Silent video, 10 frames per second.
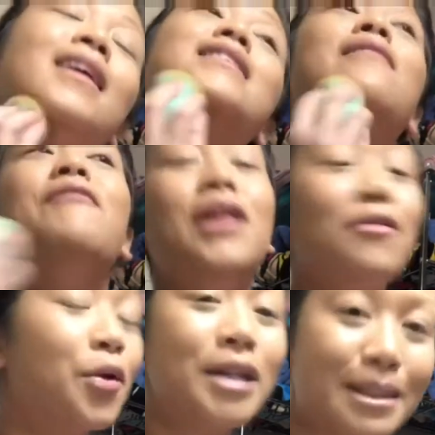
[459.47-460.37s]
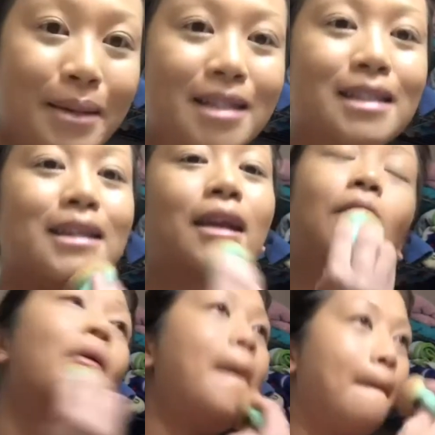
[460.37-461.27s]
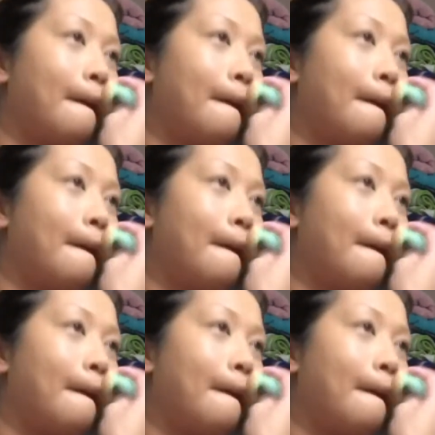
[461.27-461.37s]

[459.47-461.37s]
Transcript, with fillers: it's the feel of Christmas, you know?